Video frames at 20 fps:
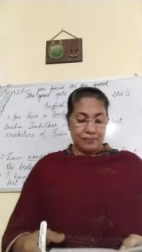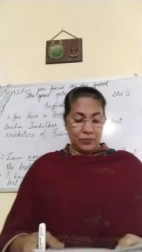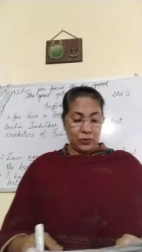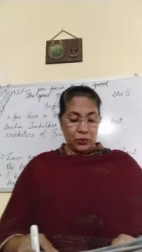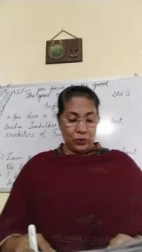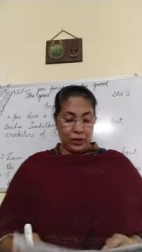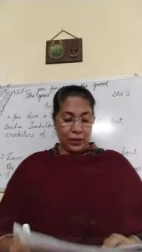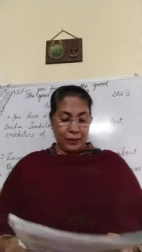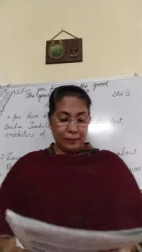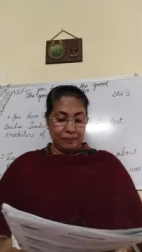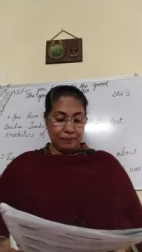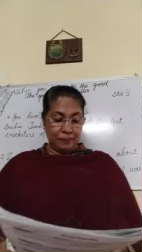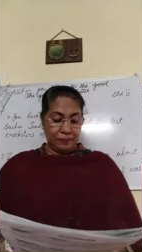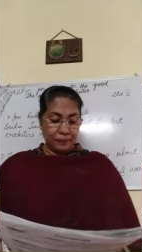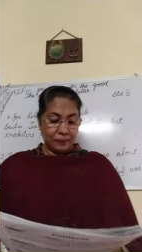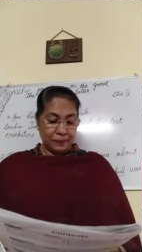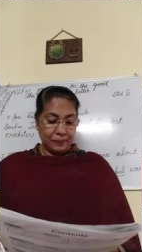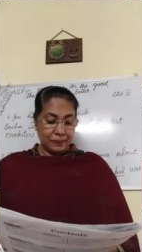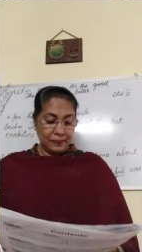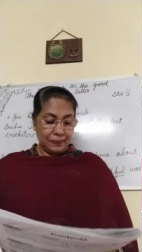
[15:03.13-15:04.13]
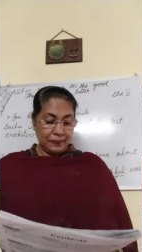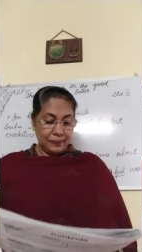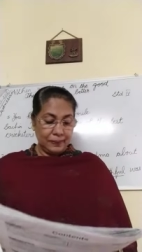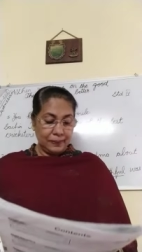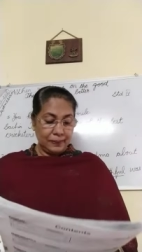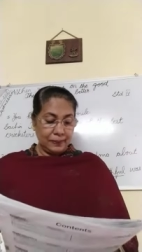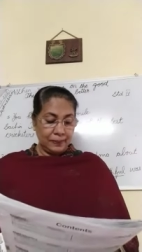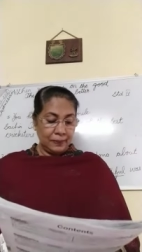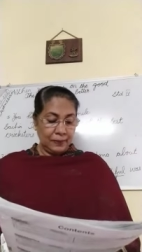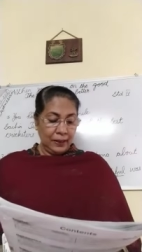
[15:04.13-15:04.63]
Okay.
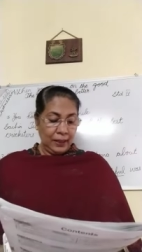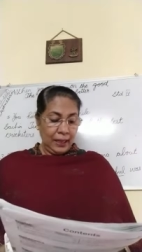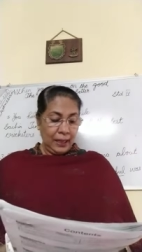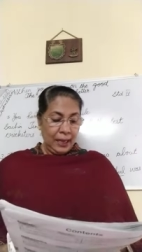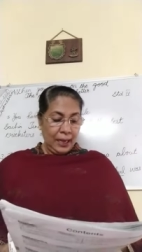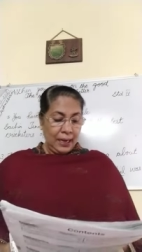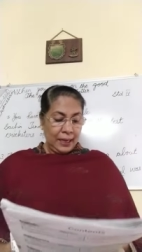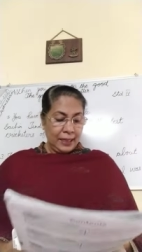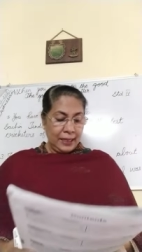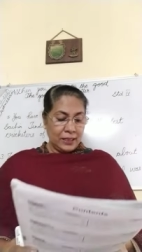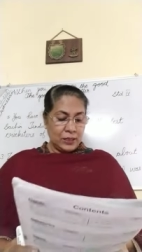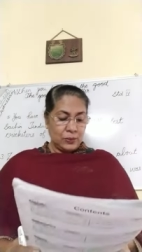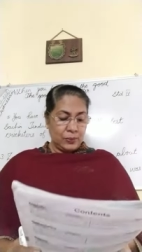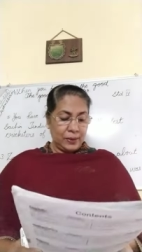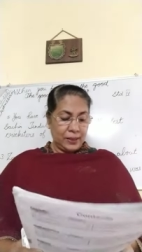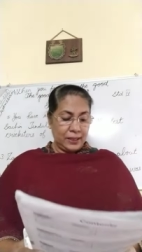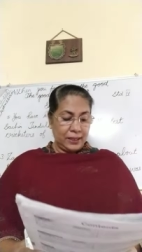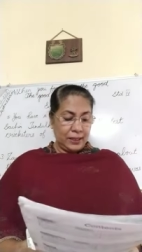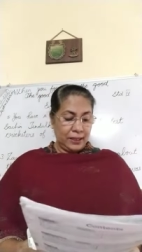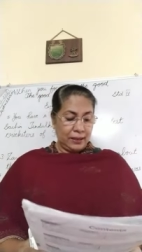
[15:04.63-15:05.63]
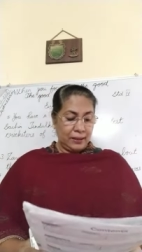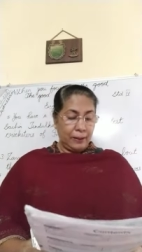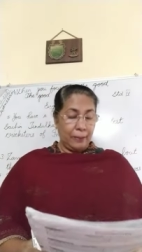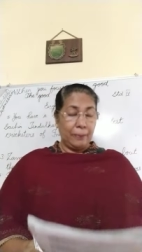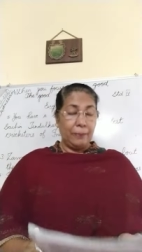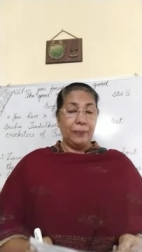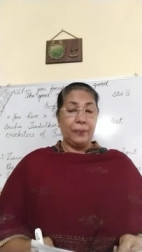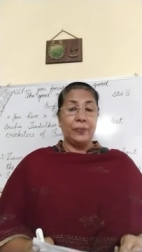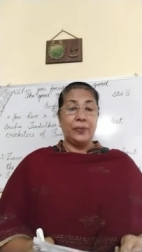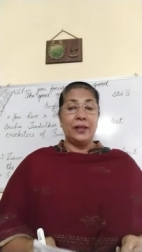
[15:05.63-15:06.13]
Next one.
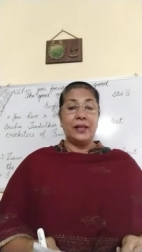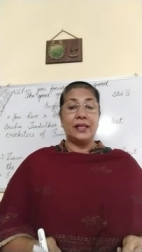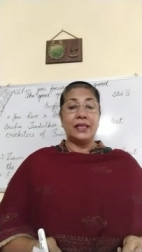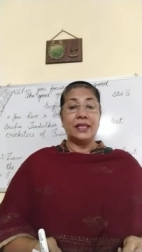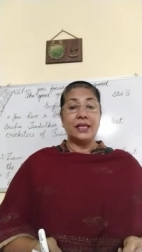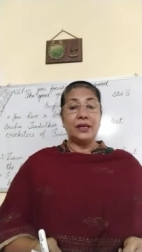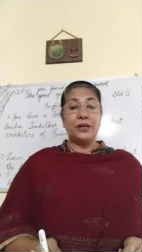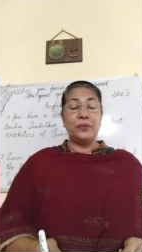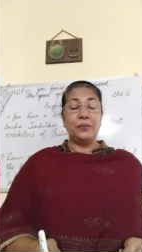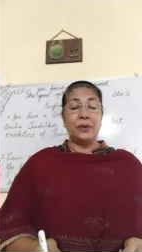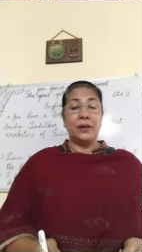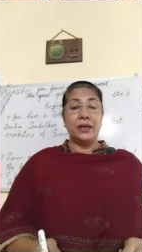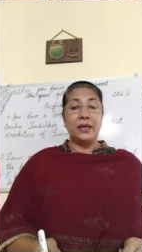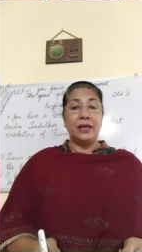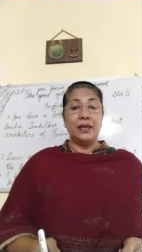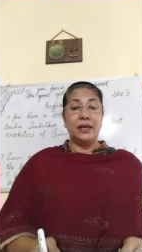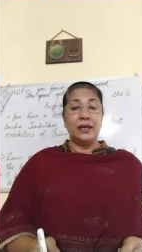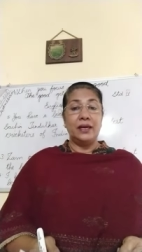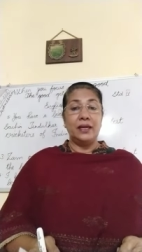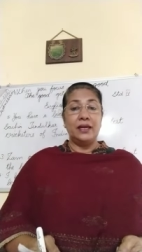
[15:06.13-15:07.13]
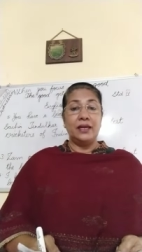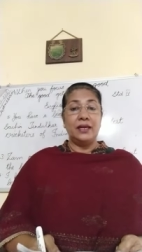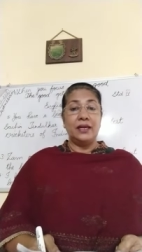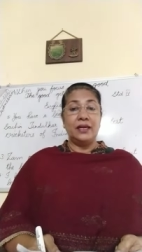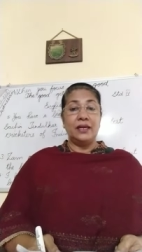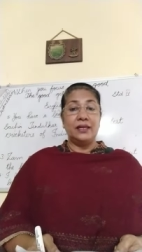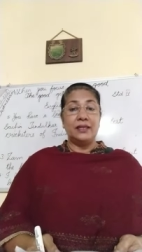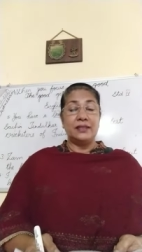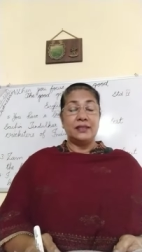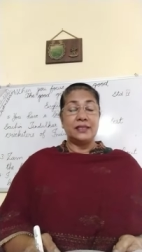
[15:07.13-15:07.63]
Third one.
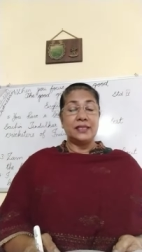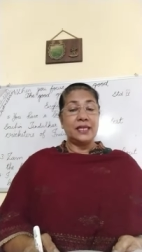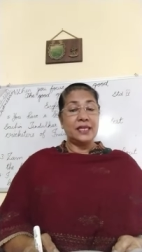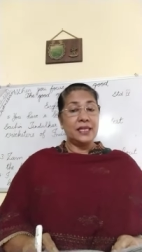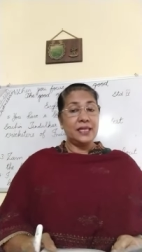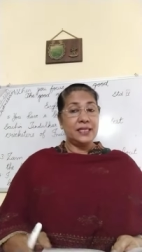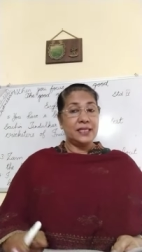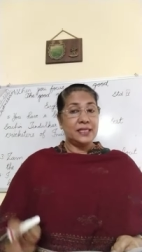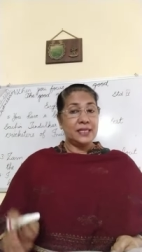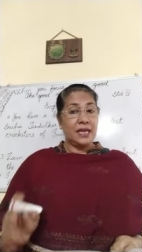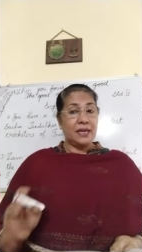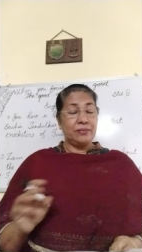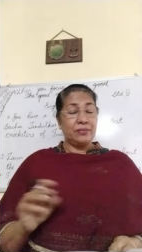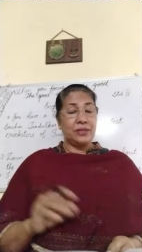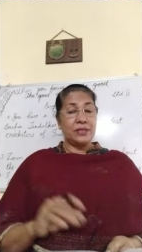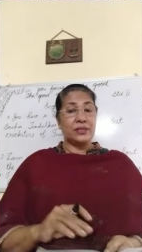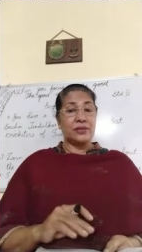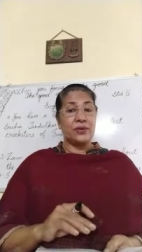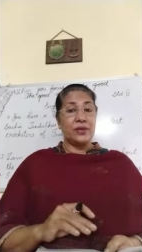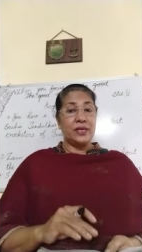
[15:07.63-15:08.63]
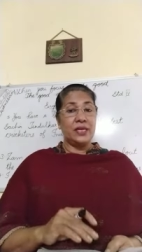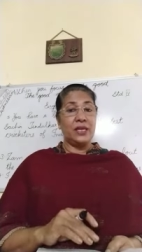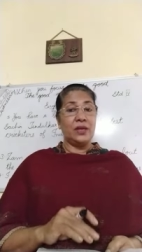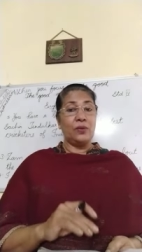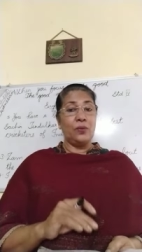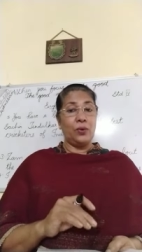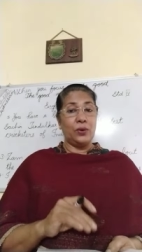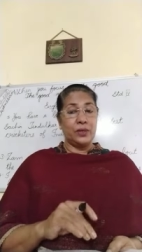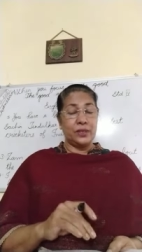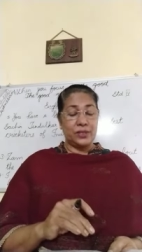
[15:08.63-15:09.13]
Sentence I'm just reading
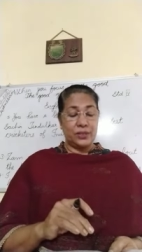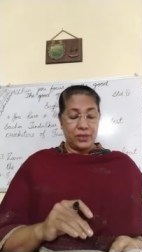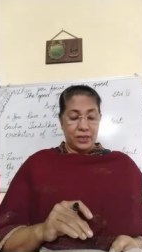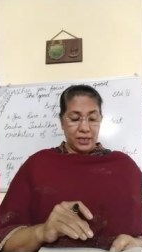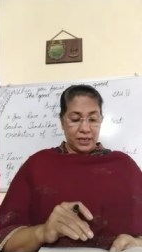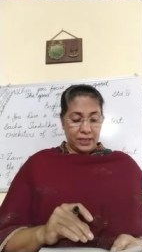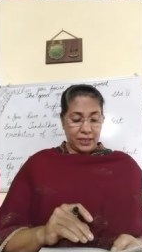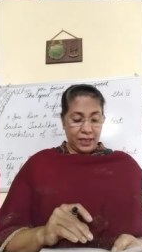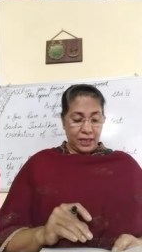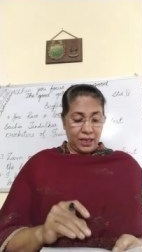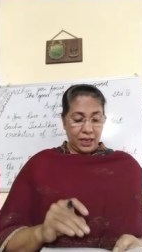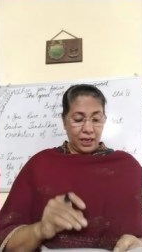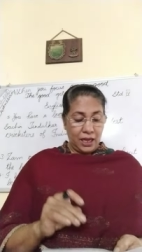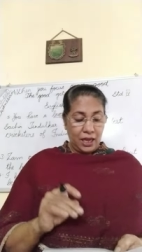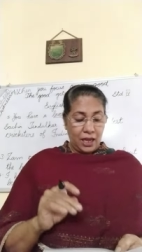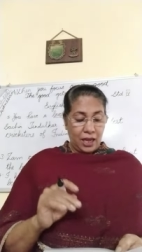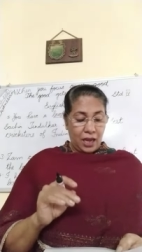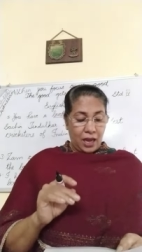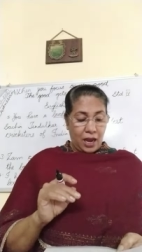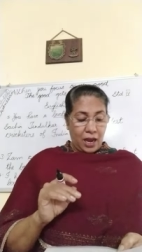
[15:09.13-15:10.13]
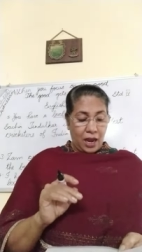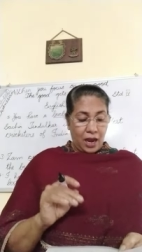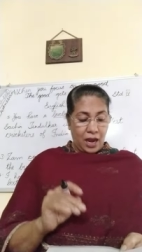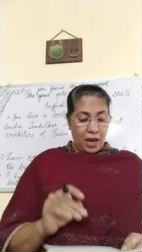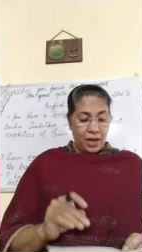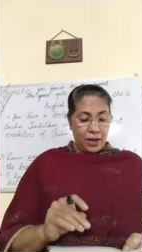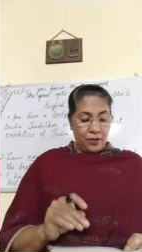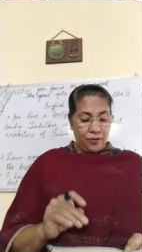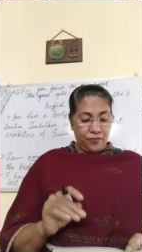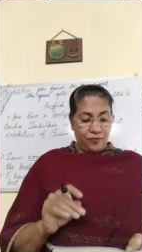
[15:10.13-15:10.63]
what is written there.
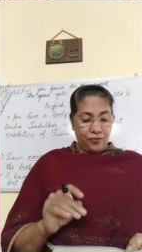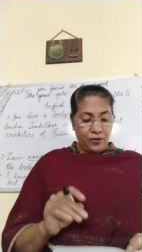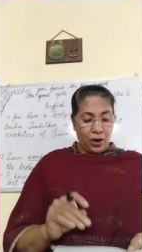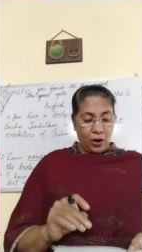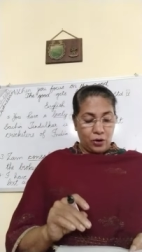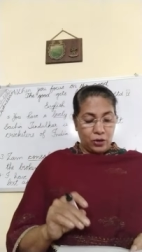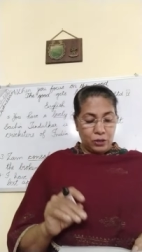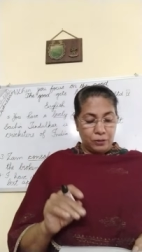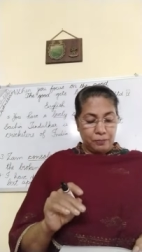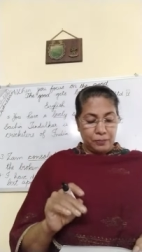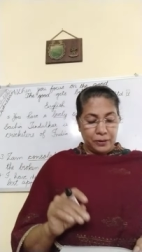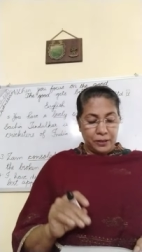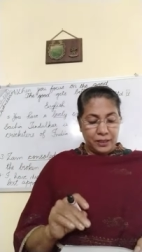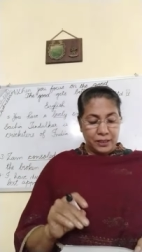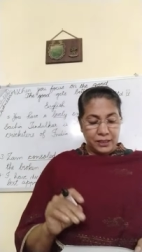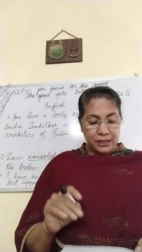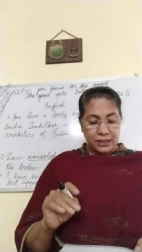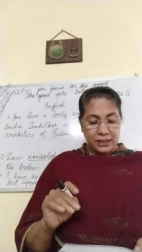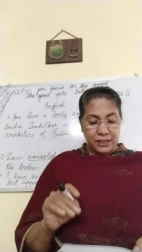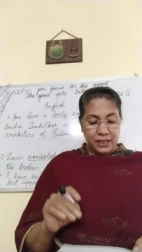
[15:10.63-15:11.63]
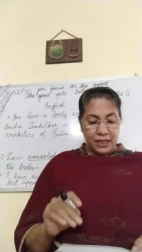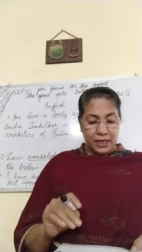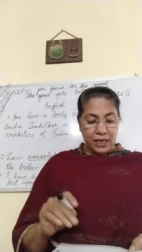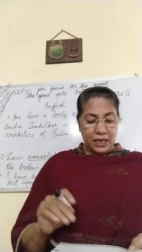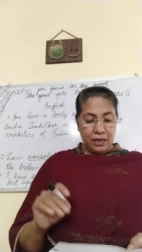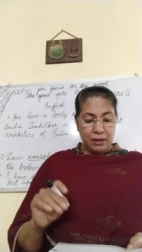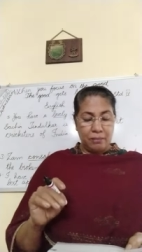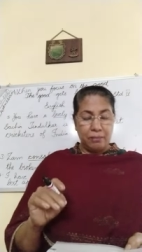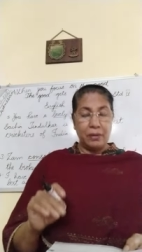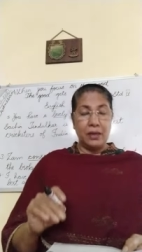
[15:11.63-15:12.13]
I found purse
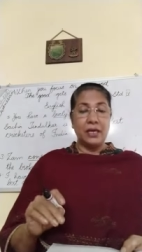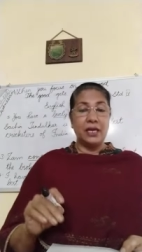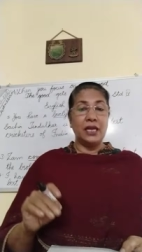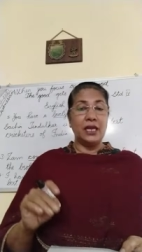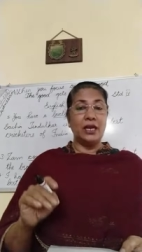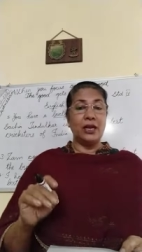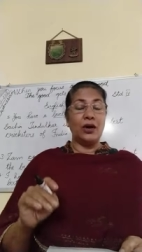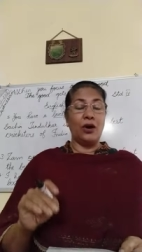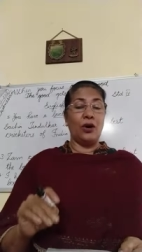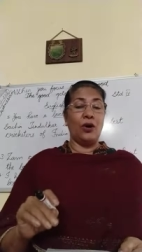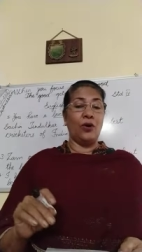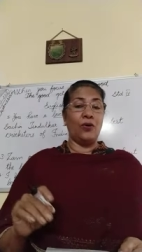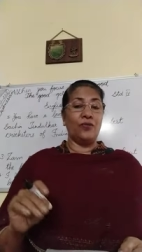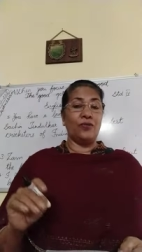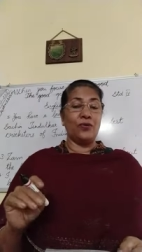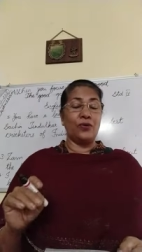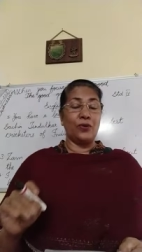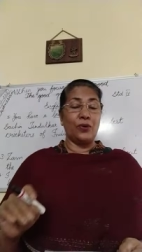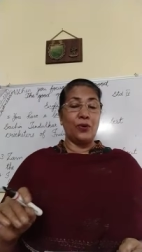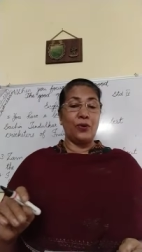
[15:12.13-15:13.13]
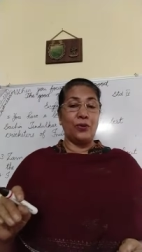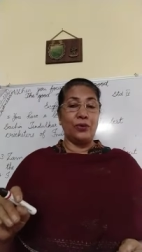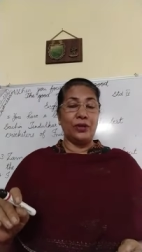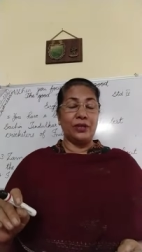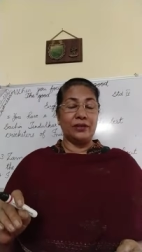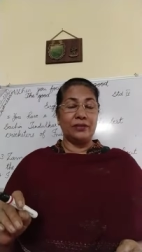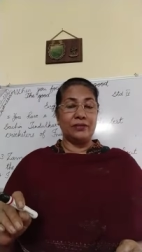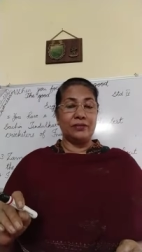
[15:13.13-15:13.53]
in middle of road.